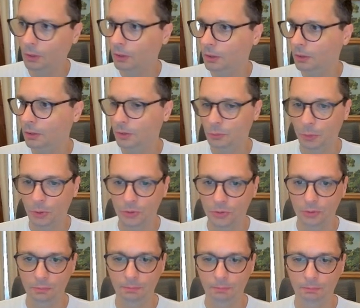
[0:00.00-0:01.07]
This
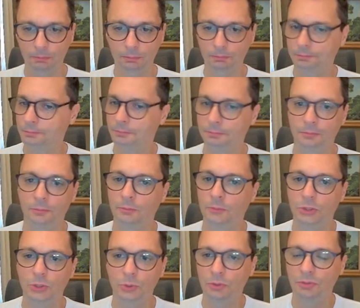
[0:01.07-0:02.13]
person.
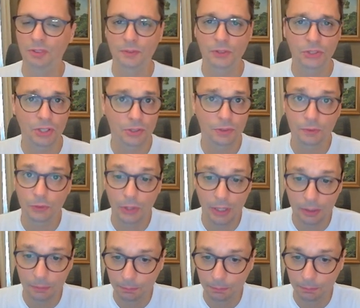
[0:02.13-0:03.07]
She was in 50 Shades of Grey.